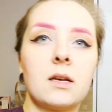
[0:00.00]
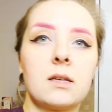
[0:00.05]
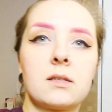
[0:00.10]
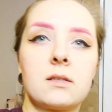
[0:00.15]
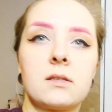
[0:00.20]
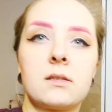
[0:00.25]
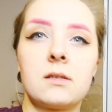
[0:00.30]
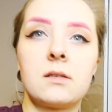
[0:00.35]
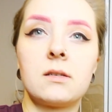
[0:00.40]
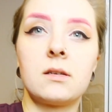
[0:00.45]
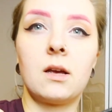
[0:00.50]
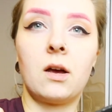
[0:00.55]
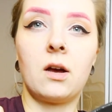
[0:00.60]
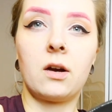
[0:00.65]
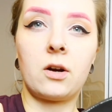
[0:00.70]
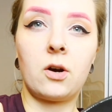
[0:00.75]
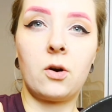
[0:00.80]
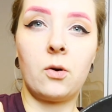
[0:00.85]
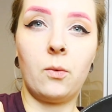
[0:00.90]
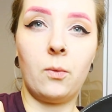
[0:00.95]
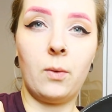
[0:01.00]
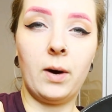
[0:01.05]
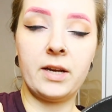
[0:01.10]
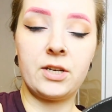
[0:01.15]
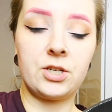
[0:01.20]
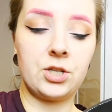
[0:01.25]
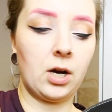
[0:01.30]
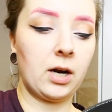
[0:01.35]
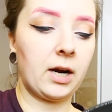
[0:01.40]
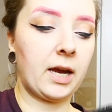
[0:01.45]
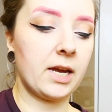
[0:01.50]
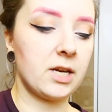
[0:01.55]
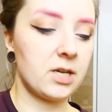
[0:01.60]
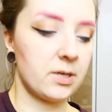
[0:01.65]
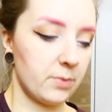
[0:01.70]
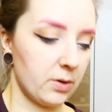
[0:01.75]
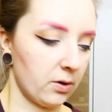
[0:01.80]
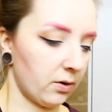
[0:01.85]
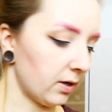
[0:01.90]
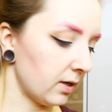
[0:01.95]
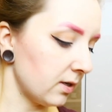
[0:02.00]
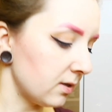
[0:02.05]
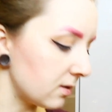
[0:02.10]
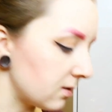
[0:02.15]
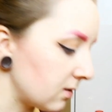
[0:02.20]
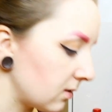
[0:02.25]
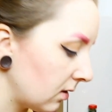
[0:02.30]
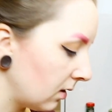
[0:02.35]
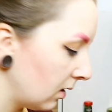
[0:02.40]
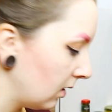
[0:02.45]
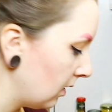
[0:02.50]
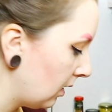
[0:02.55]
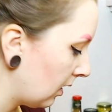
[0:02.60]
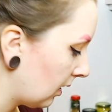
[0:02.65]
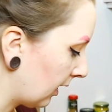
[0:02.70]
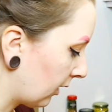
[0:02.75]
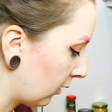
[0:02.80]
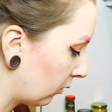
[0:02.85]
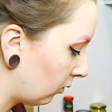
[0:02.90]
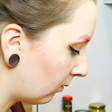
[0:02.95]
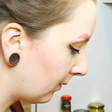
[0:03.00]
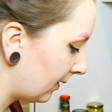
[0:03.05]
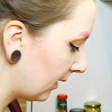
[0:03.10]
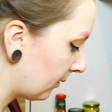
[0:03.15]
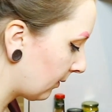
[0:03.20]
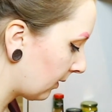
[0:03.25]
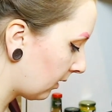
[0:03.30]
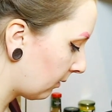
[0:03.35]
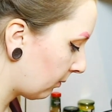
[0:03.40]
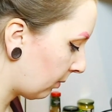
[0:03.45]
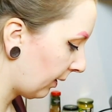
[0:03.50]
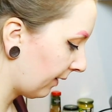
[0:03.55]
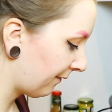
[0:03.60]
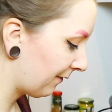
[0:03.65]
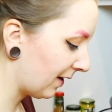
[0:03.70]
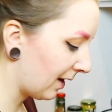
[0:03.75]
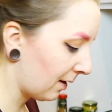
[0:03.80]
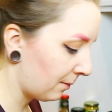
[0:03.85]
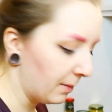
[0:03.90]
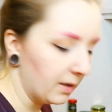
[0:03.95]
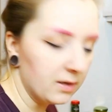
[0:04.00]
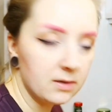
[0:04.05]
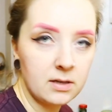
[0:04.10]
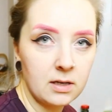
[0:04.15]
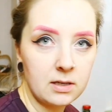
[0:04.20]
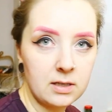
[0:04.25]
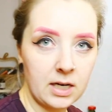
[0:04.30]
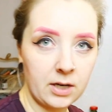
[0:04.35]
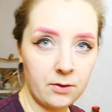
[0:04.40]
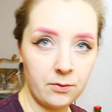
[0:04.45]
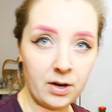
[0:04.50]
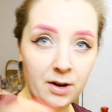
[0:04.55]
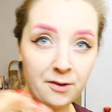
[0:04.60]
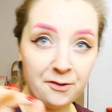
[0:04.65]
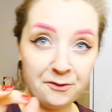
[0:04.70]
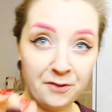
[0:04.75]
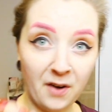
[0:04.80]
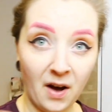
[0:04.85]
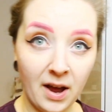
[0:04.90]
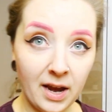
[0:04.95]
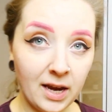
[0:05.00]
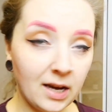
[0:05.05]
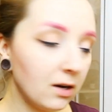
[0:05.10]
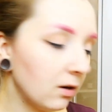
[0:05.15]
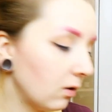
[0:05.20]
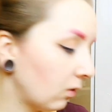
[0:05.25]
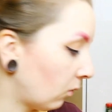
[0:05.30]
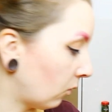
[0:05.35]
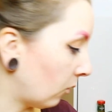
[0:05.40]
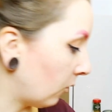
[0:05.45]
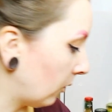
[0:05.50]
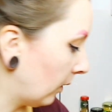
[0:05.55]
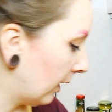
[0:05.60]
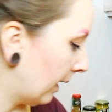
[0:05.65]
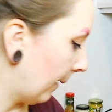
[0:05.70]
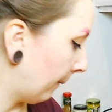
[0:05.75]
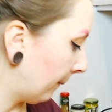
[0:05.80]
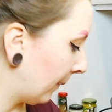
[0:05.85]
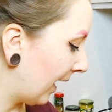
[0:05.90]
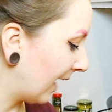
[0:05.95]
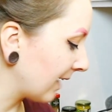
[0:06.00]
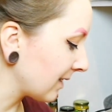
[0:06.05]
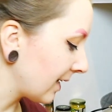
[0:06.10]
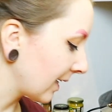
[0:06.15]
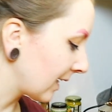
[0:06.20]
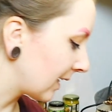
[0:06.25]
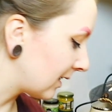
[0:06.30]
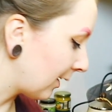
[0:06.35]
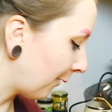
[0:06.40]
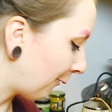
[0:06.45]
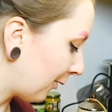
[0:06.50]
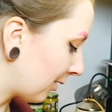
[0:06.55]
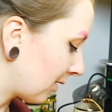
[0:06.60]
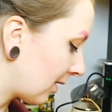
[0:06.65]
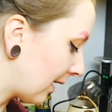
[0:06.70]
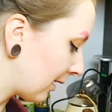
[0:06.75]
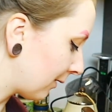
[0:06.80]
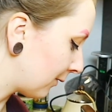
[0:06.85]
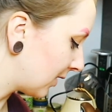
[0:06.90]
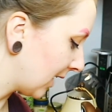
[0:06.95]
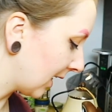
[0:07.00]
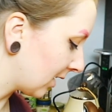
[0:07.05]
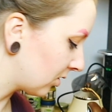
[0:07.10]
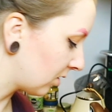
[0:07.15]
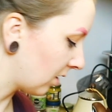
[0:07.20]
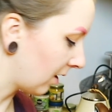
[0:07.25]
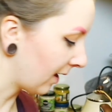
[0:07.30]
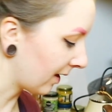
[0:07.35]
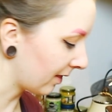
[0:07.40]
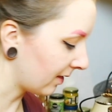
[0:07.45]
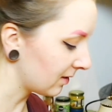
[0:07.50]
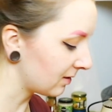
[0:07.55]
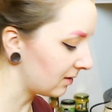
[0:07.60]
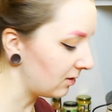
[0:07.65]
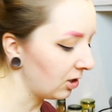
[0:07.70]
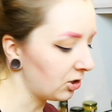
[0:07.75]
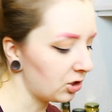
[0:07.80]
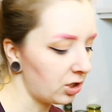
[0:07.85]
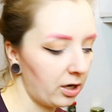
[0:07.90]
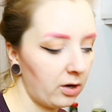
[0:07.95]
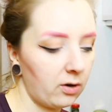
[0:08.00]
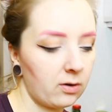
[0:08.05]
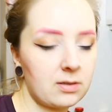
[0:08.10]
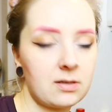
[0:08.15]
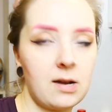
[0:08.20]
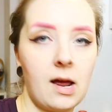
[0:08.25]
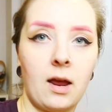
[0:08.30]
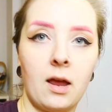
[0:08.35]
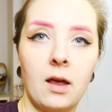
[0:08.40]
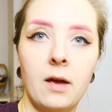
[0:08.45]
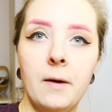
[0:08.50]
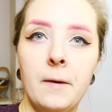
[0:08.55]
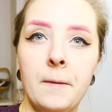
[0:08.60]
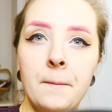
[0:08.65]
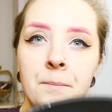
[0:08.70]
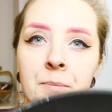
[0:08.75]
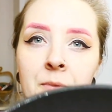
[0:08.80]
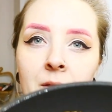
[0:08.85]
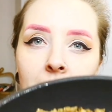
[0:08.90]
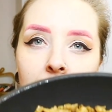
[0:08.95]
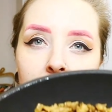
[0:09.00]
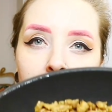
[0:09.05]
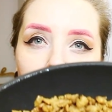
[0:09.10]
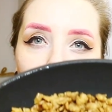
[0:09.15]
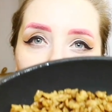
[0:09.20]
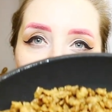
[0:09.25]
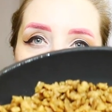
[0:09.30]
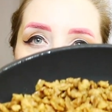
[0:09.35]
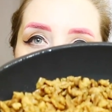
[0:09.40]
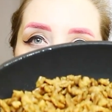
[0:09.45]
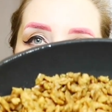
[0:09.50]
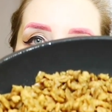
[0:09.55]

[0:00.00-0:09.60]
is quite chunky, to be honest. Like normally when I buy vegan mince, it's like really fine or it has like a different kind of texture. Like this literally looks like little